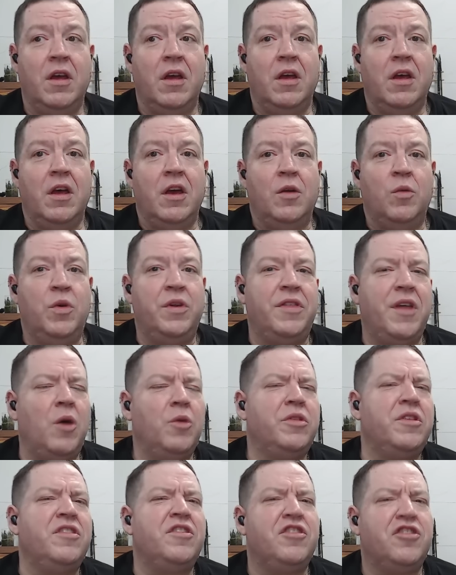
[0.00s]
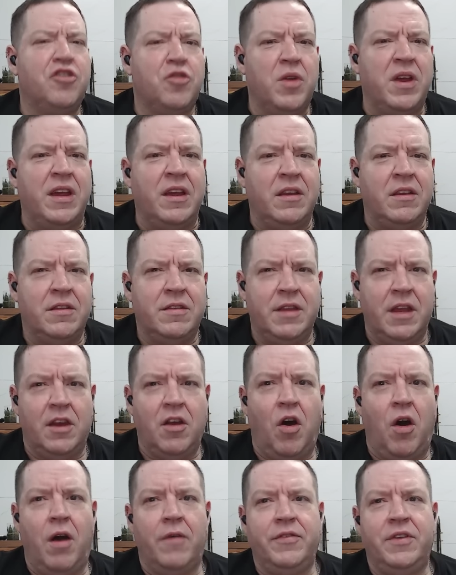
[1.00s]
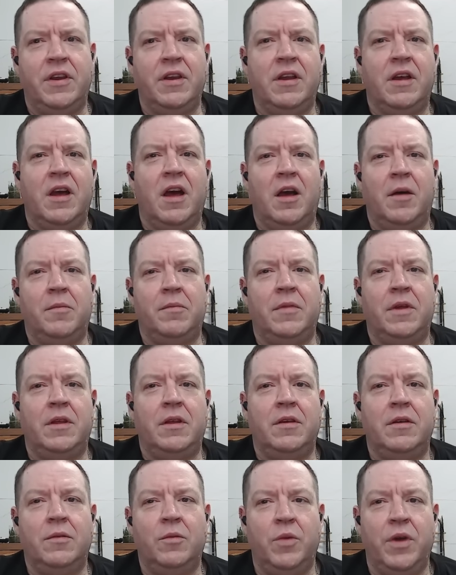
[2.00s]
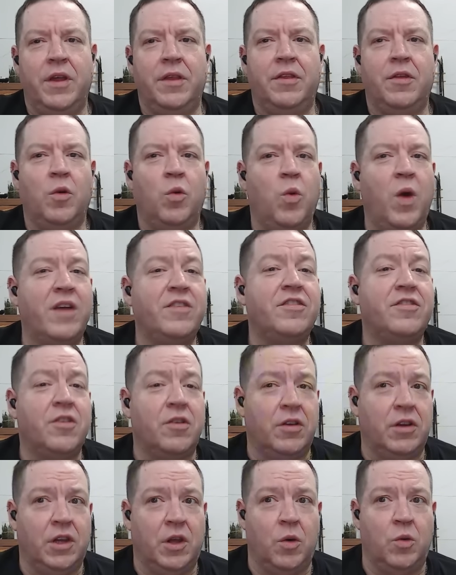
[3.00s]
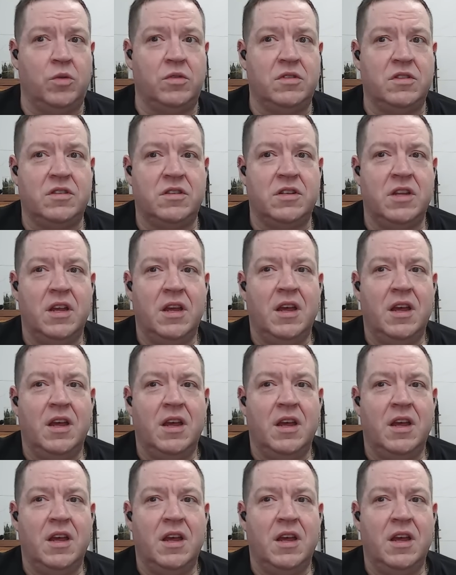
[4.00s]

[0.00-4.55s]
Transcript: without the strings that often come with Western loans,